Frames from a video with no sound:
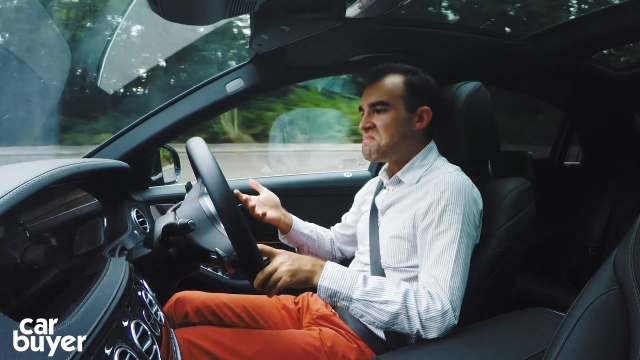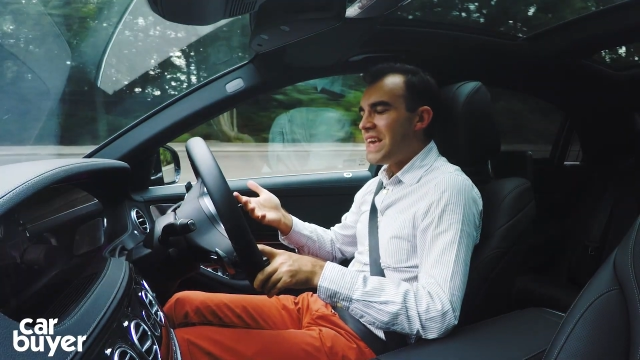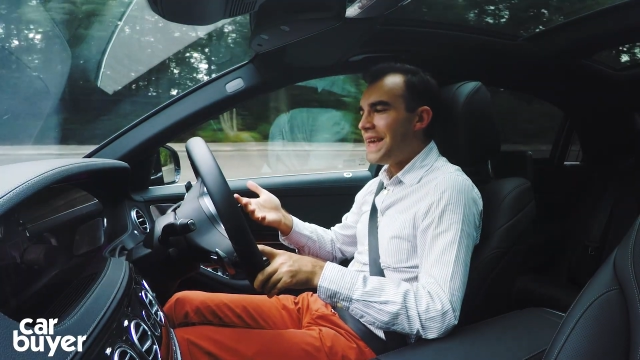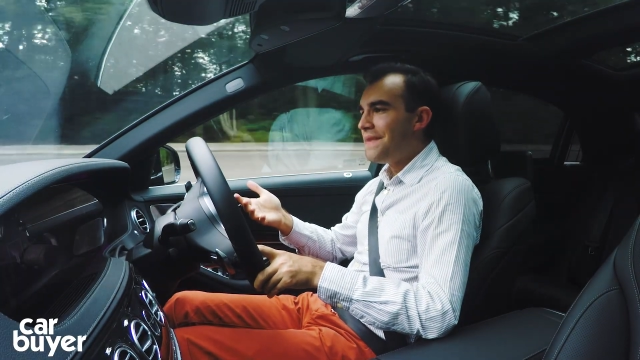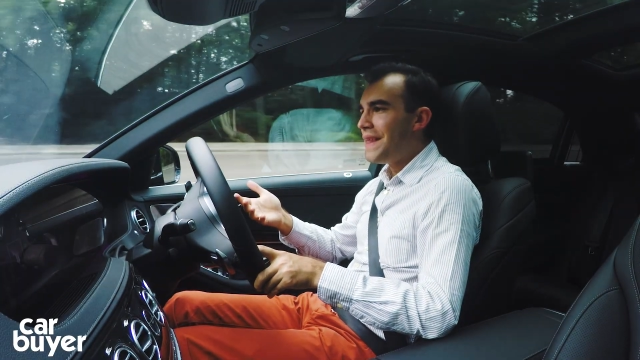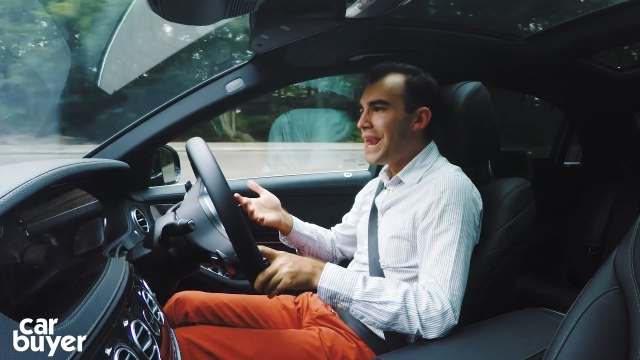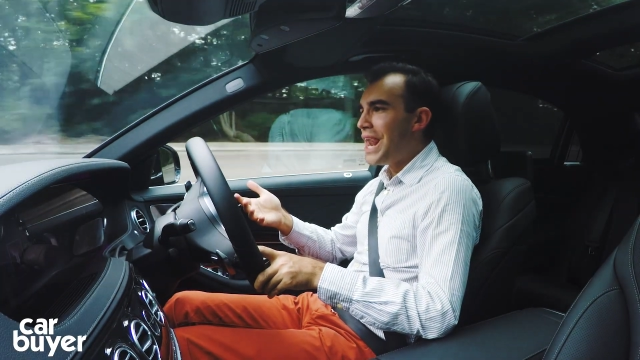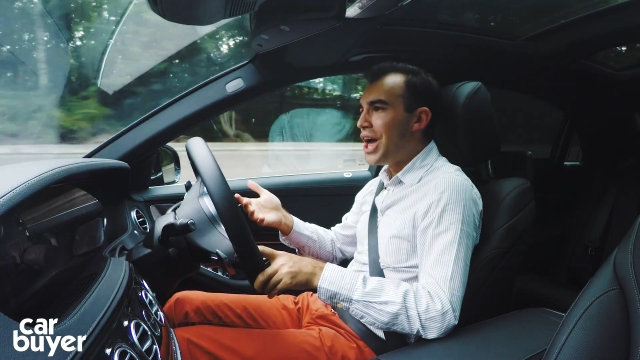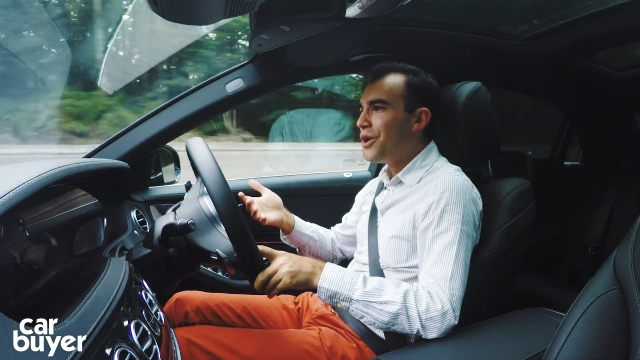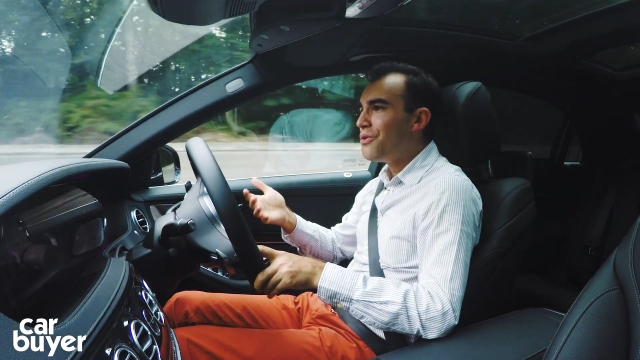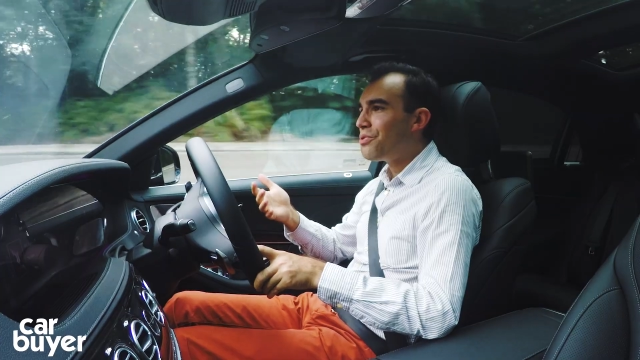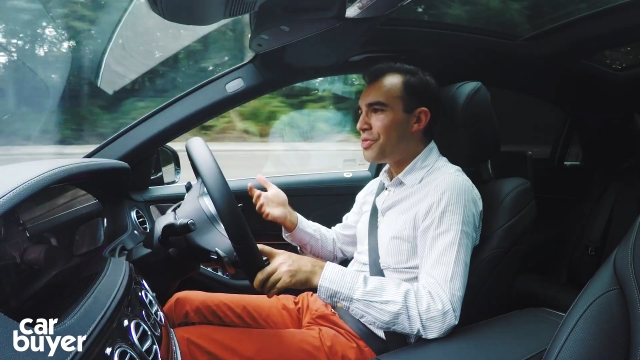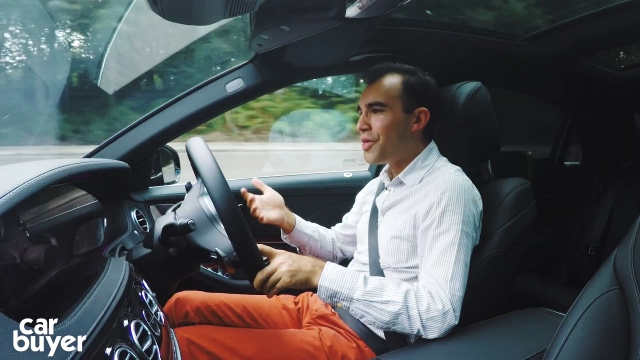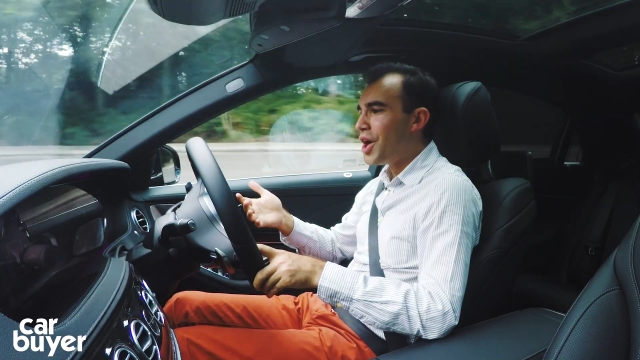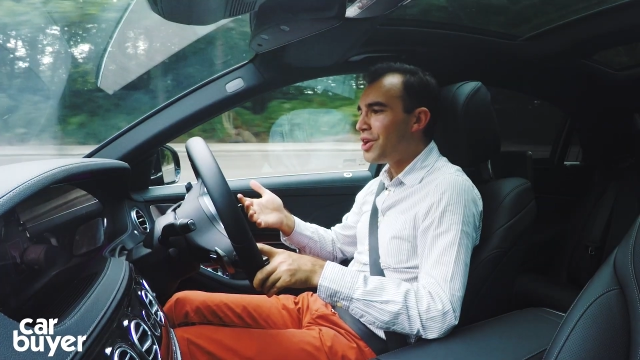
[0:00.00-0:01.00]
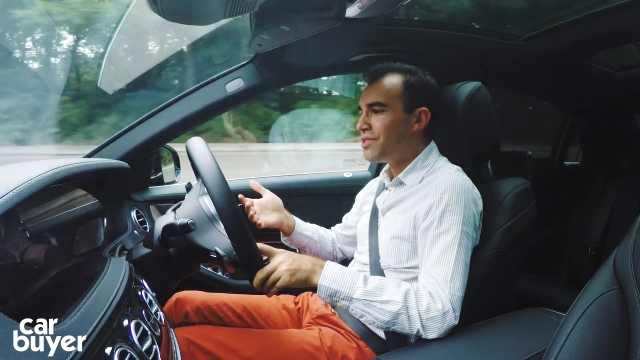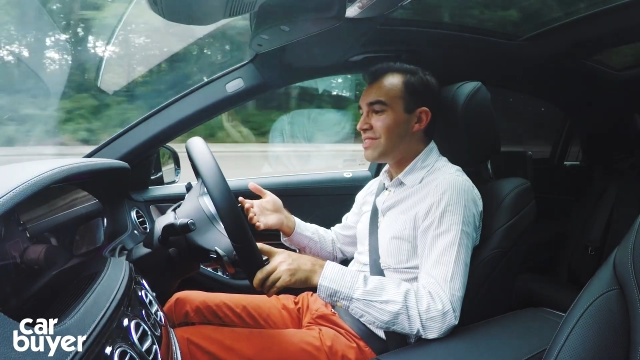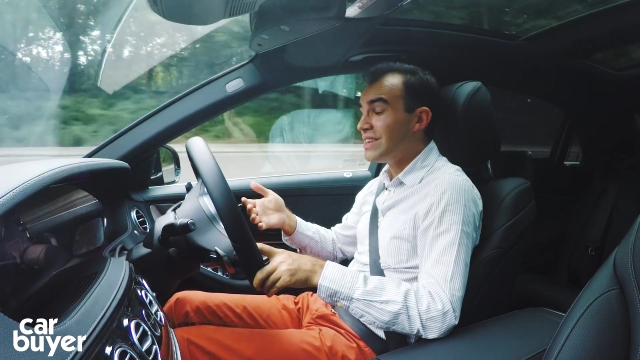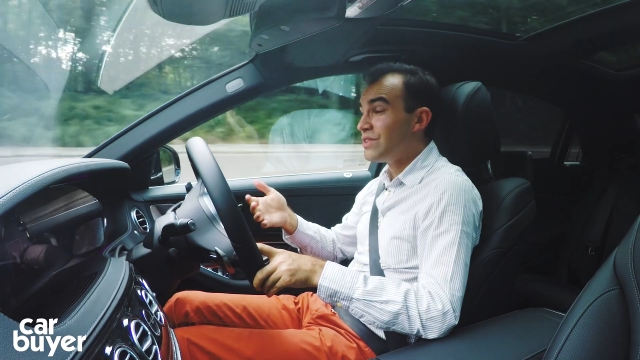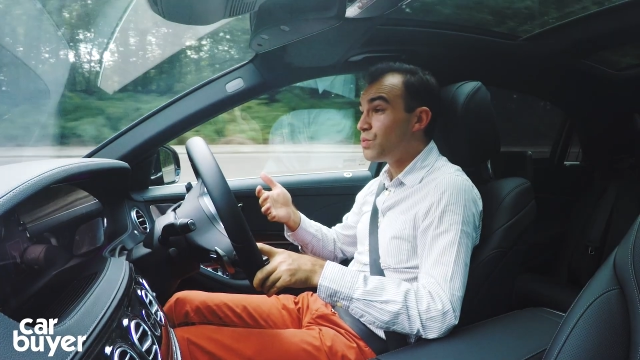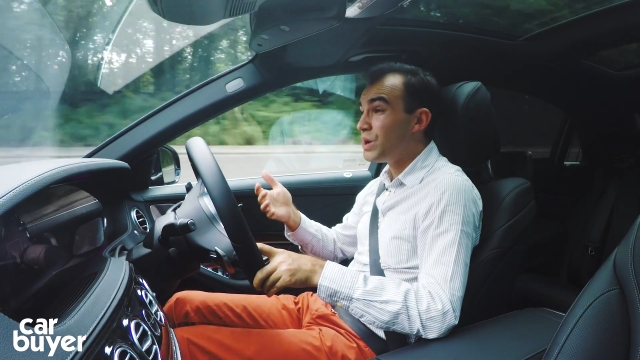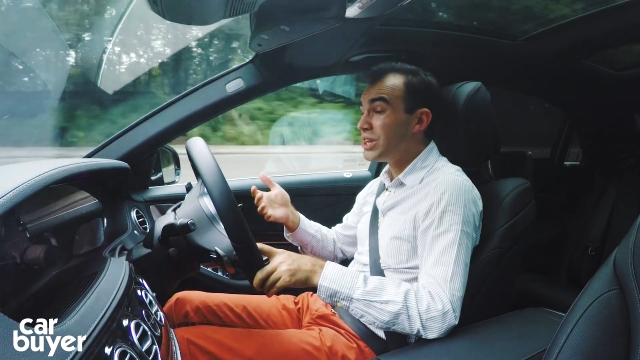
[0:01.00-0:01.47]
in the low
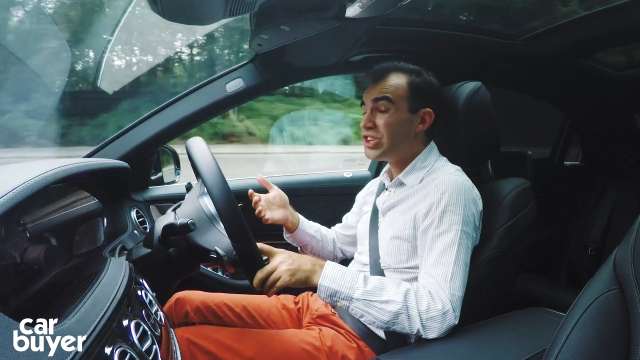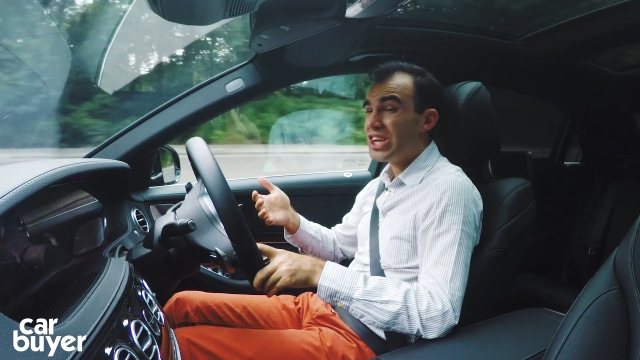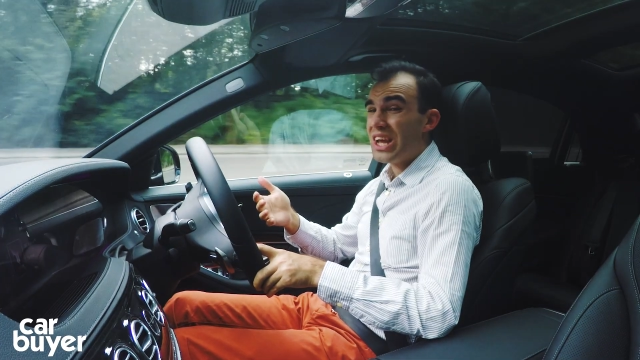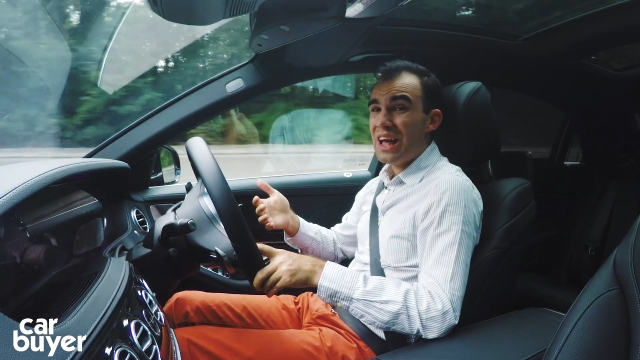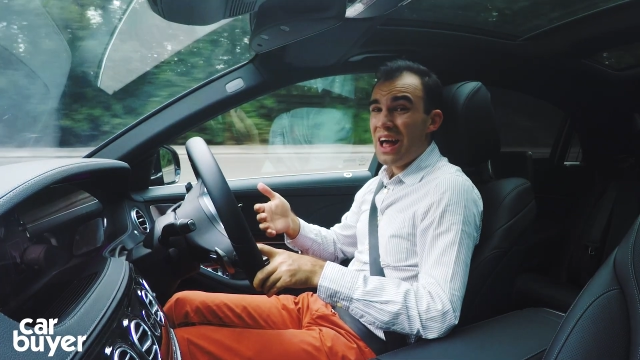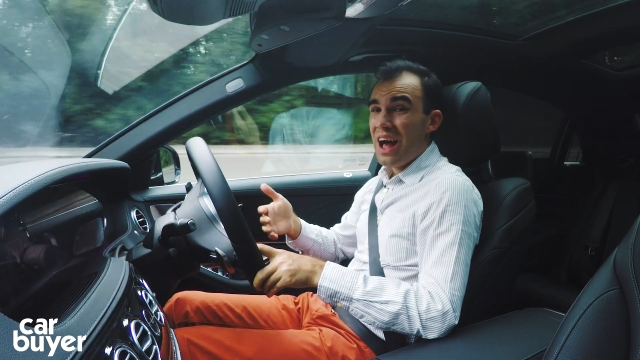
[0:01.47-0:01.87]
30s, which